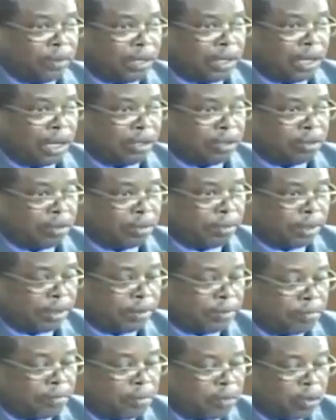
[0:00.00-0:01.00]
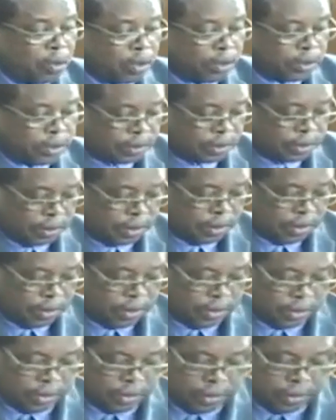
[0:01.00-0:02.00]
contribute most
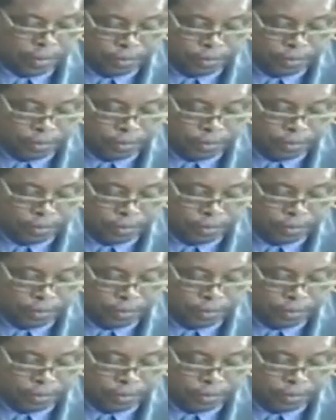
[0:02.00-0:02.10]
to the